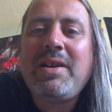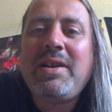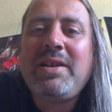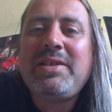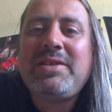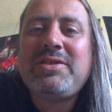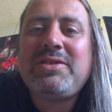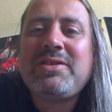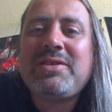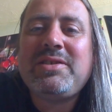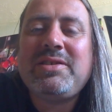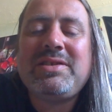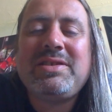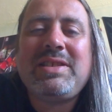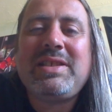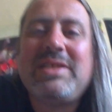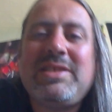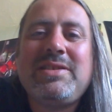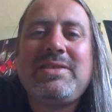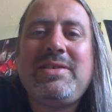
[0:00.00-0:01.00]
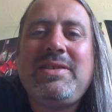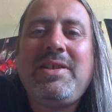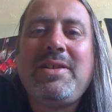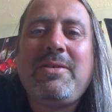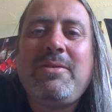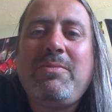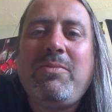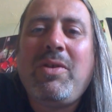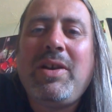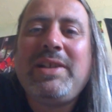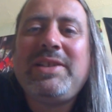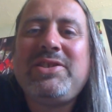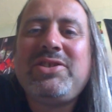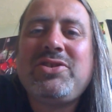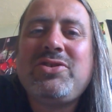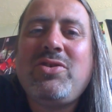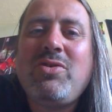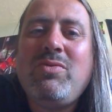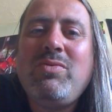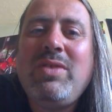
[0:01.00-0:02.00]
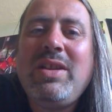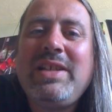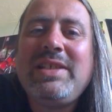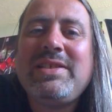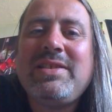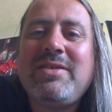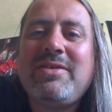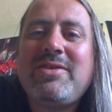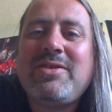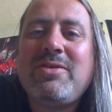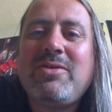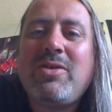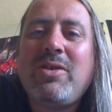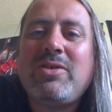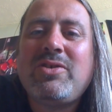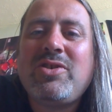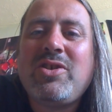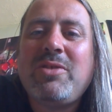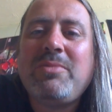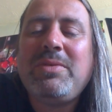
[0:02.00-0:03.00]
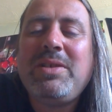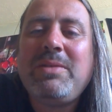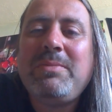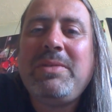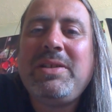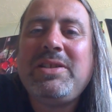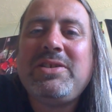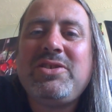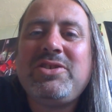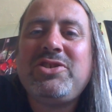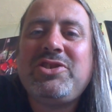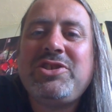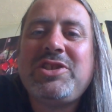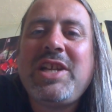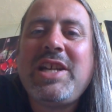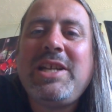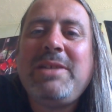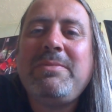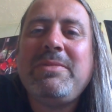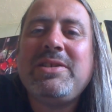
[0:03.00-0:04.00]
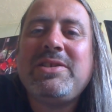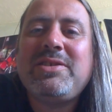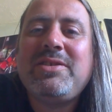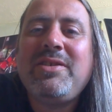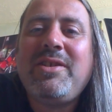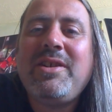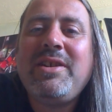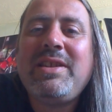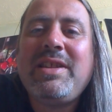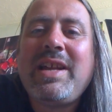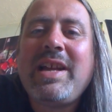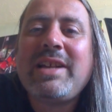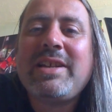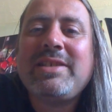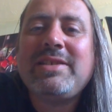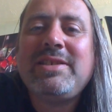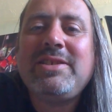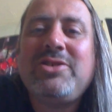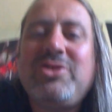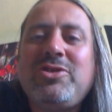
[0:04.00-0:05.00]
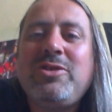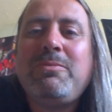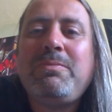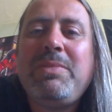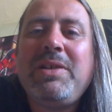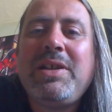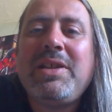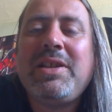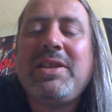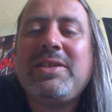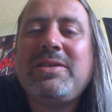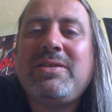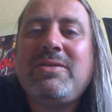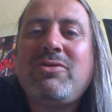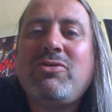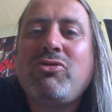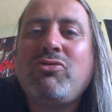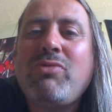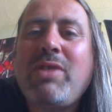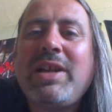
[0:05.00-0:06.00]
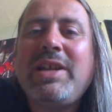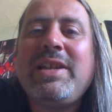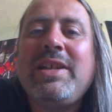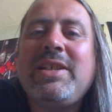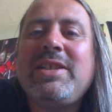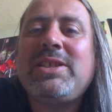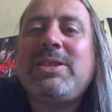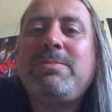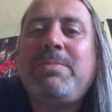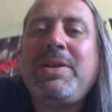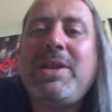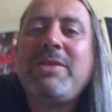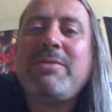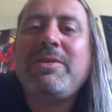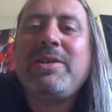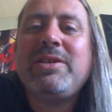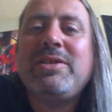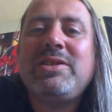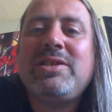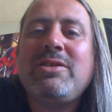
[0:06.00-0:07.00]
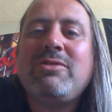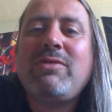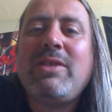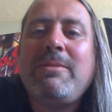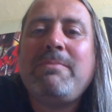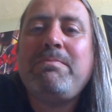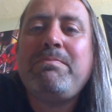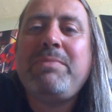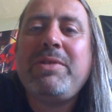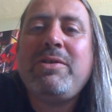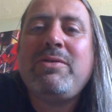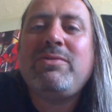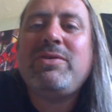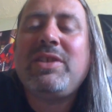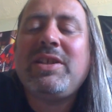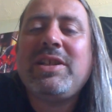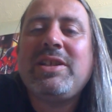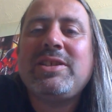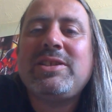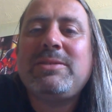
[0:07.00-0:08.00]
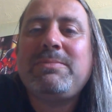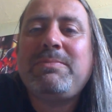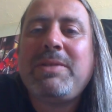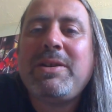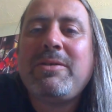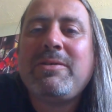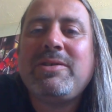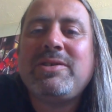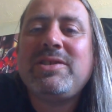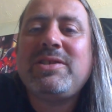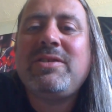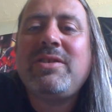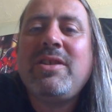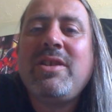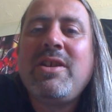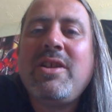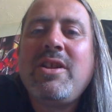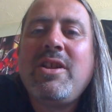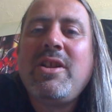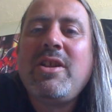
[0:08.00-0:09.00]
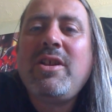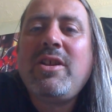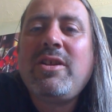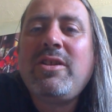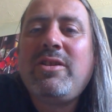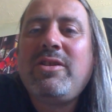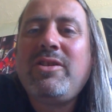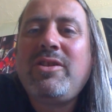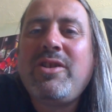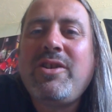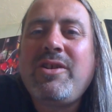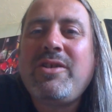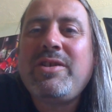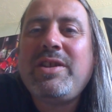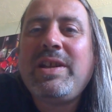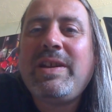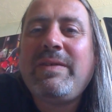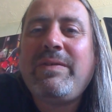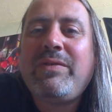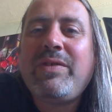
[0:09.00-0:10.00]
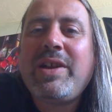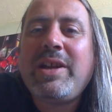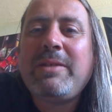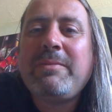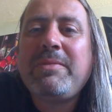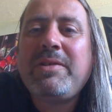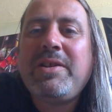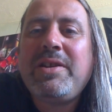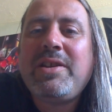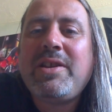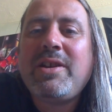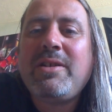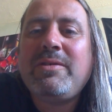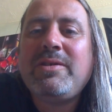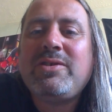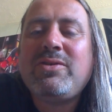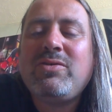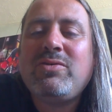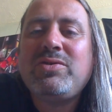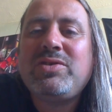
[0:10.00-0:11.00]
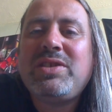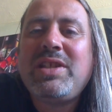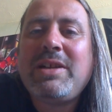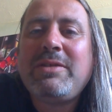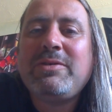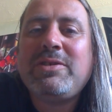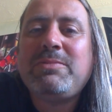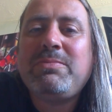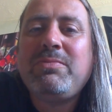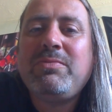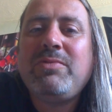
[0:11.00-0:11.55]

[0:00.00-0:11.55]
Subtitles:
It's because that's the way school is a lot of time. I mean, it's a shame it's like that, because it should be a great experience, a great building experience and learning thing. But of course now it's